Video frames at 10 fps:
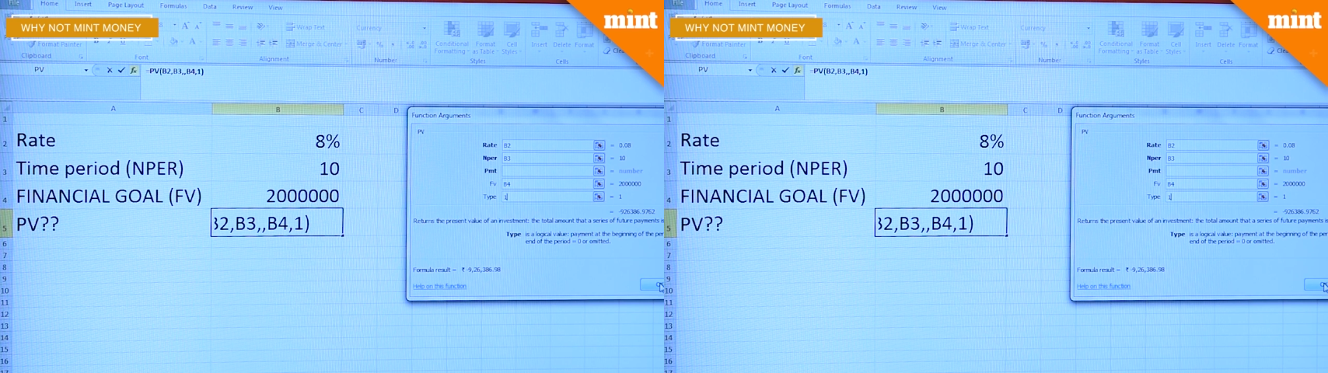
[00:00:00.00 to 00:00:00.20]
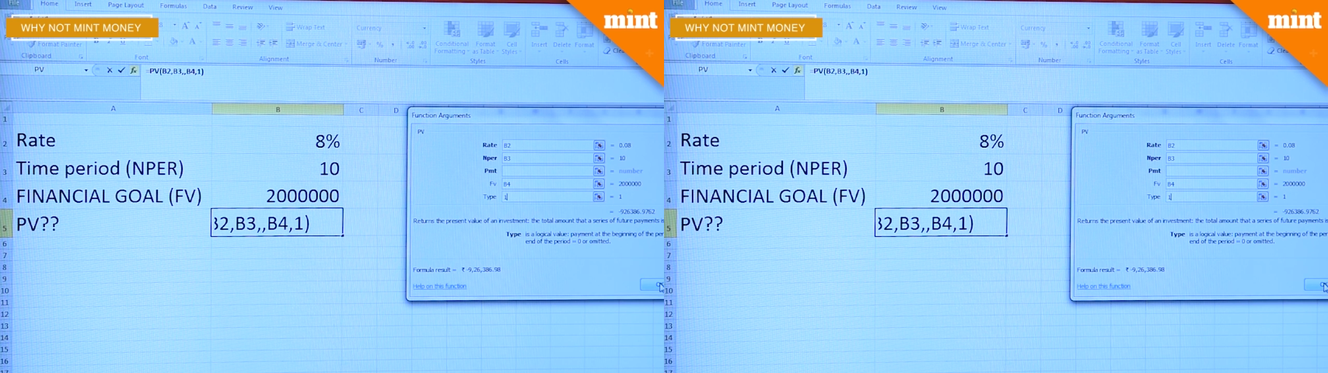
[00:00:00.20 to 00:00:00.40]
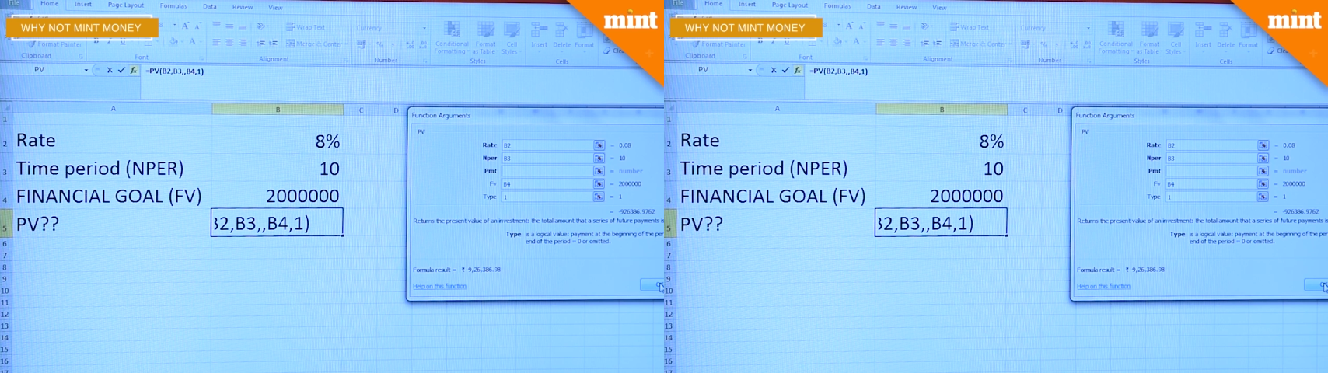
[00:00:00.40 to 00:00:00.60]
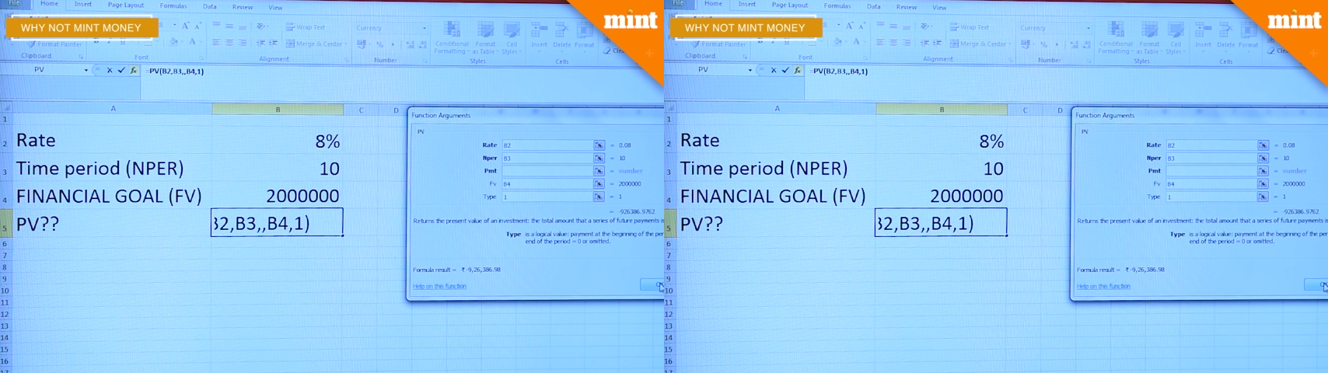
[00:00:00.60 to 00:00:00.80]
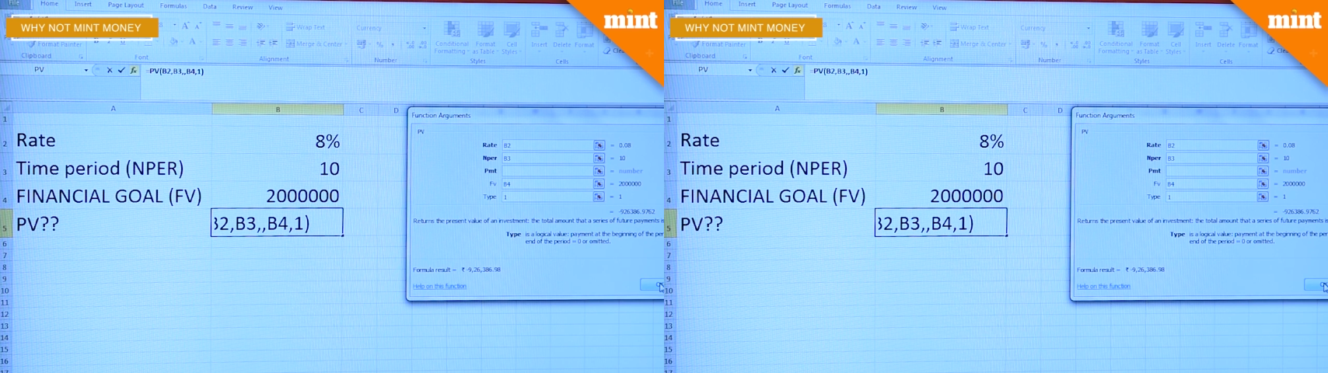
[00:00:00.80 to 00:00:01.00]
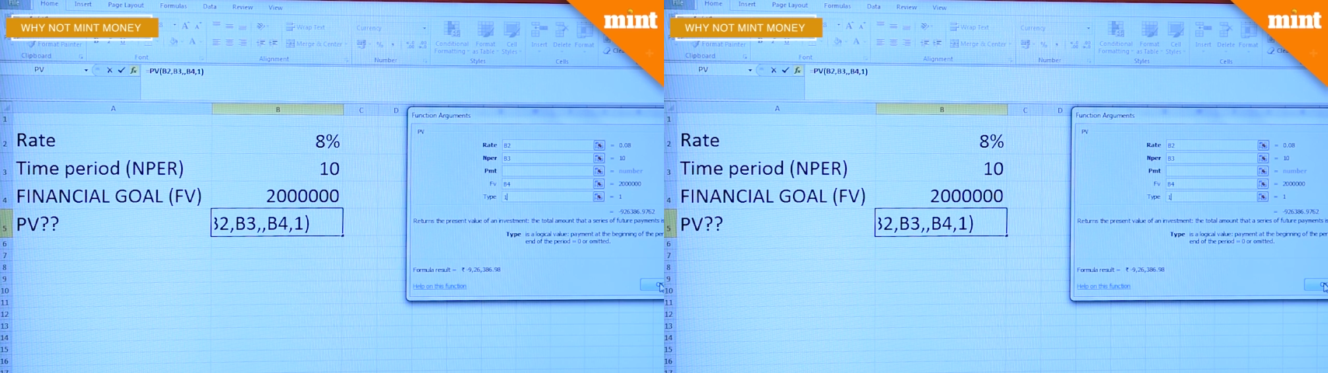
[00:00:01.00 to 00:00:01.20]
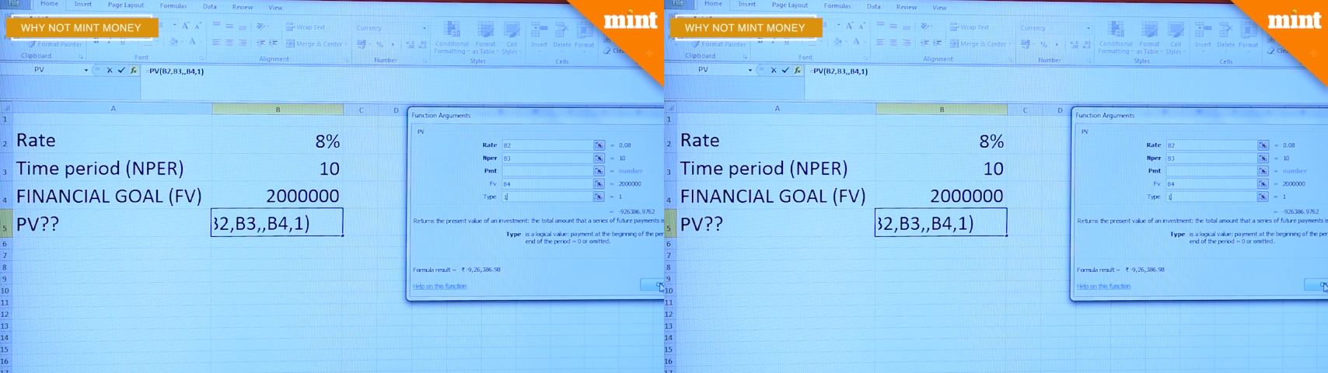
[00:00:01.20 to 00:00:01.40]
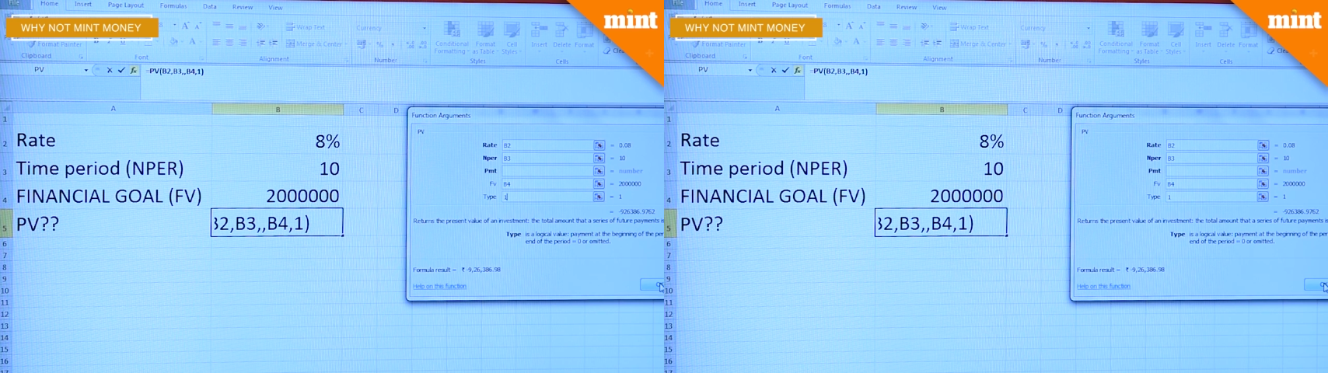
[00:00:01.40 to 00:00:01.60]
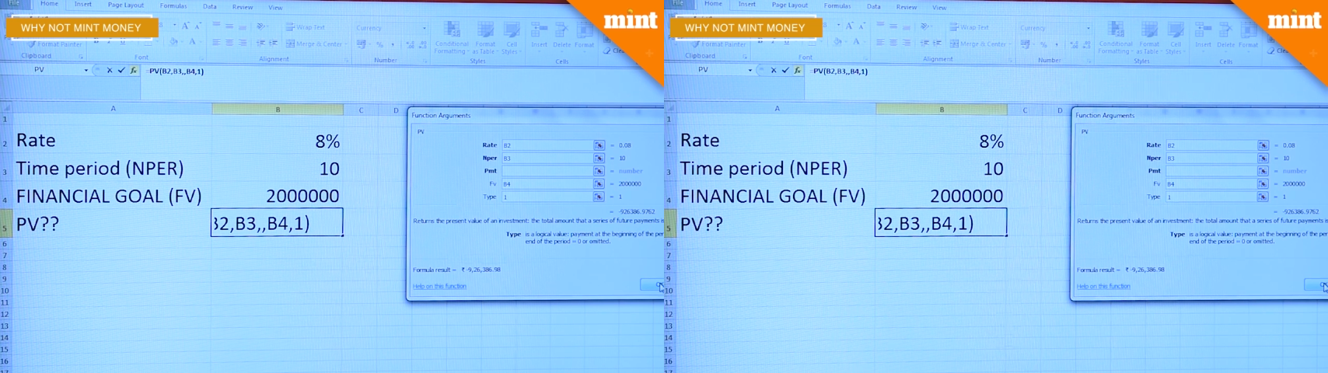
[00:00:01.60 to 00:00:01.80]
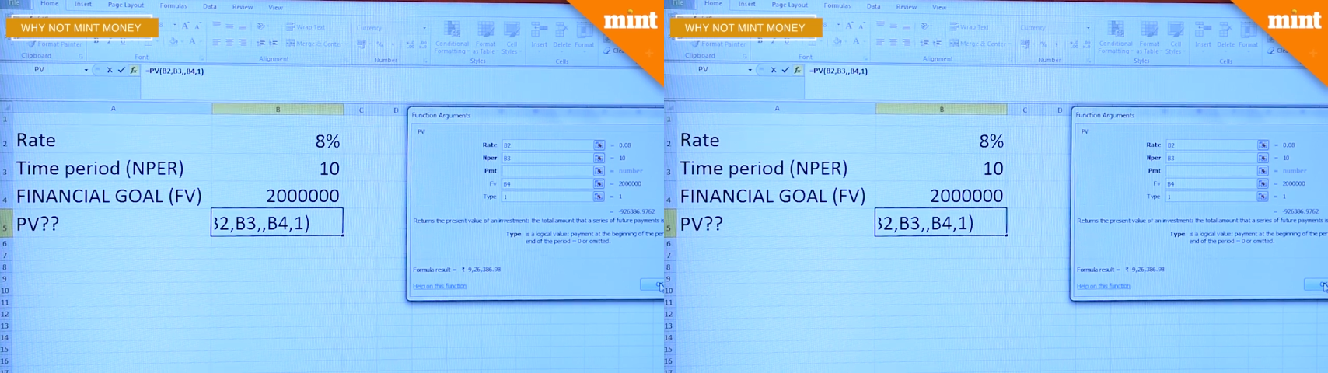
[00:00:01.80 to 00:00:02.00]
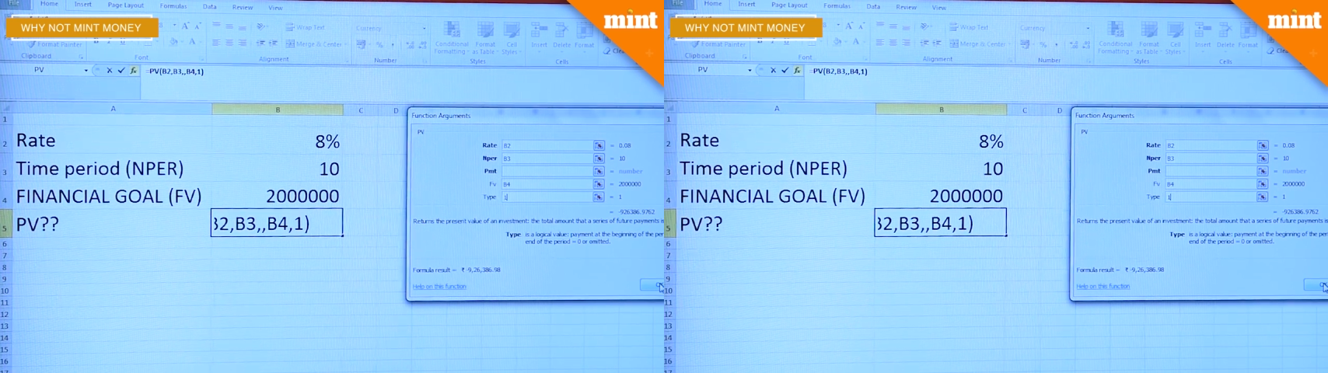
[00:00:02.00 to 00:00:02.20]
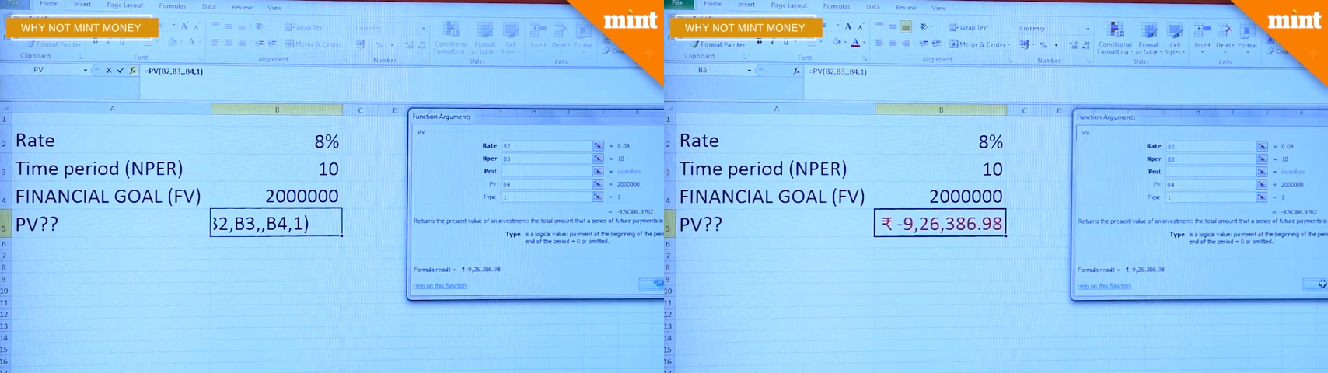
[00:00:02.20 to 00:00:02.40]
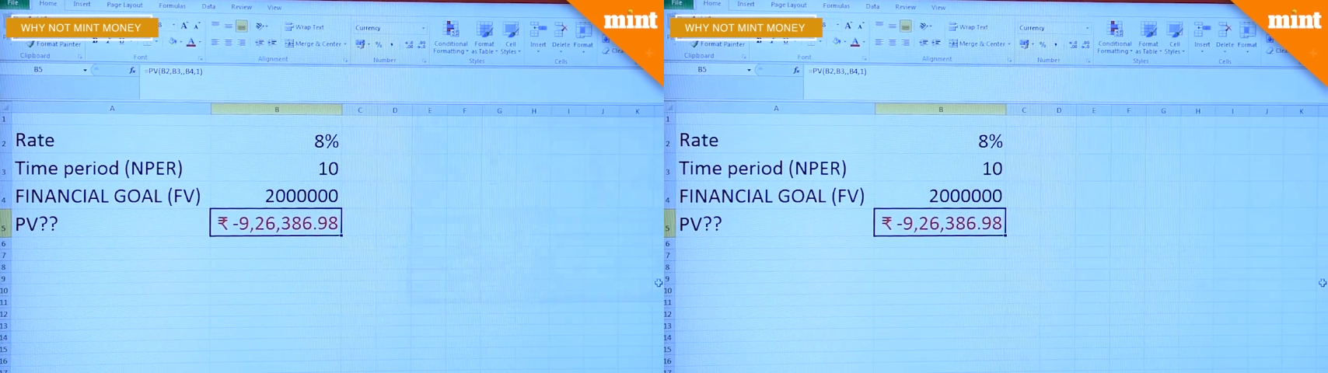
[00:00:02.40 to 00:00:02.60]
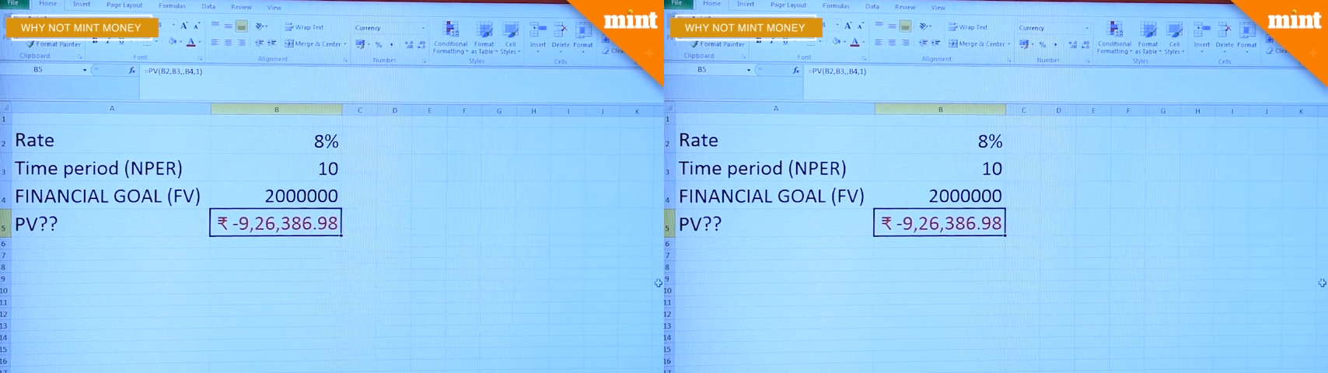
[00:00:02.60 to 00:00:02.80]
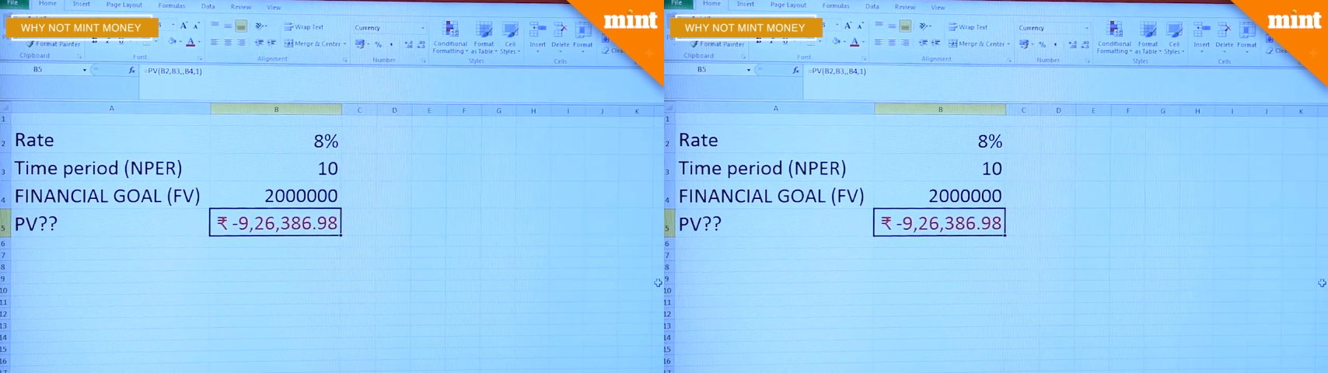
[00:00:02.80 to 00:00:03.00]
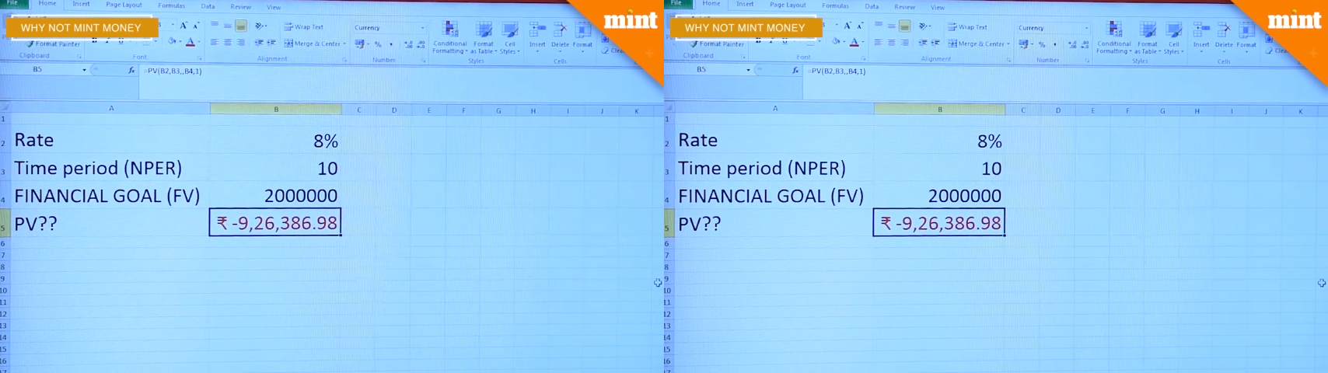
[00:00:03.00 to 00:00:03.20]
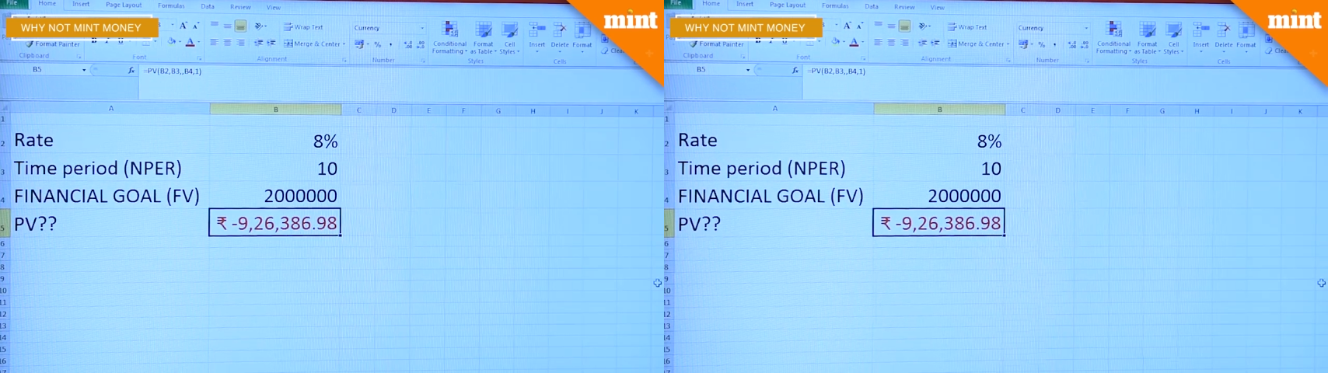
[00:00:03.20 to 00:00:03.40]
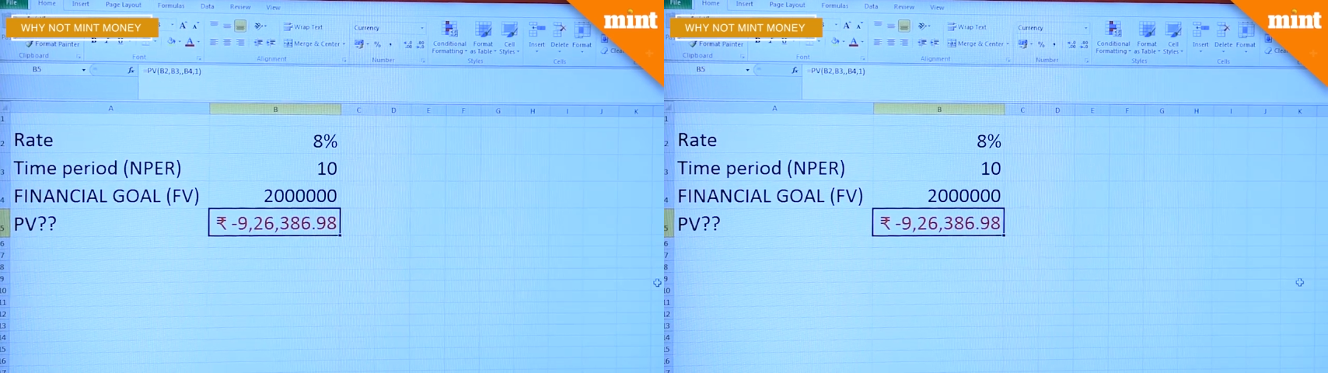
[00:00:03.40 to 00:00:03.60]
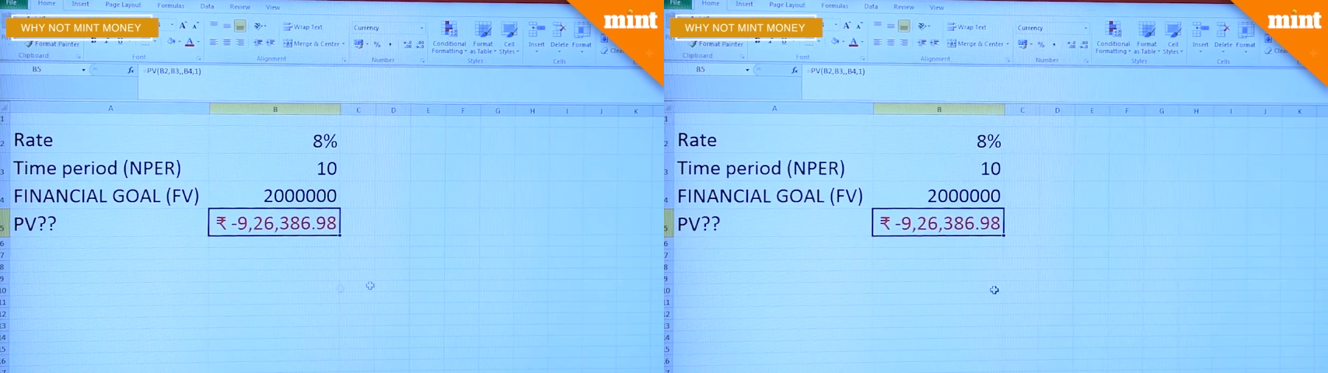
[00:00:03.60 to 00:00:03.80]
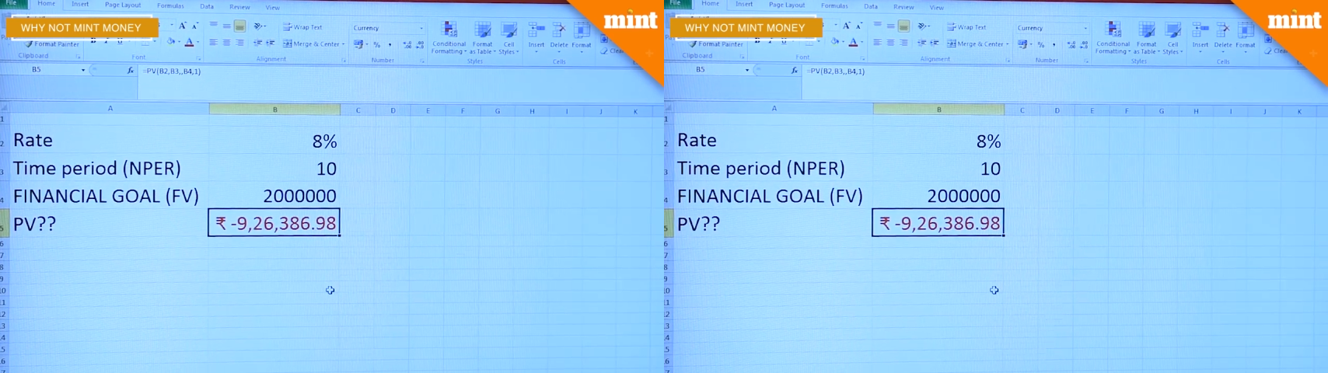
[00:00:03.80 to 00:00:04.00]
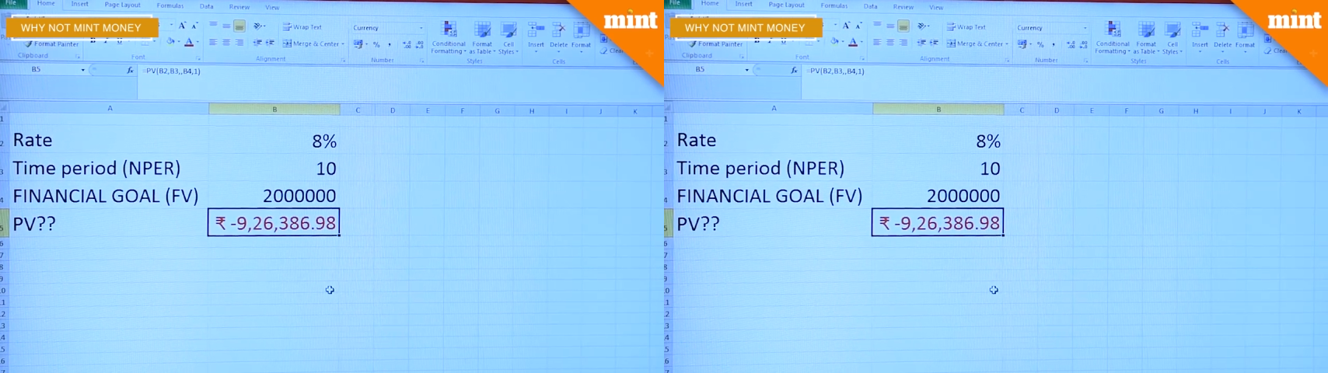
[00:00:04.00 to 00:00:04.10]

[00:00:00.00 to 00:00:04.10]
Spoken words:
(no speaker visible)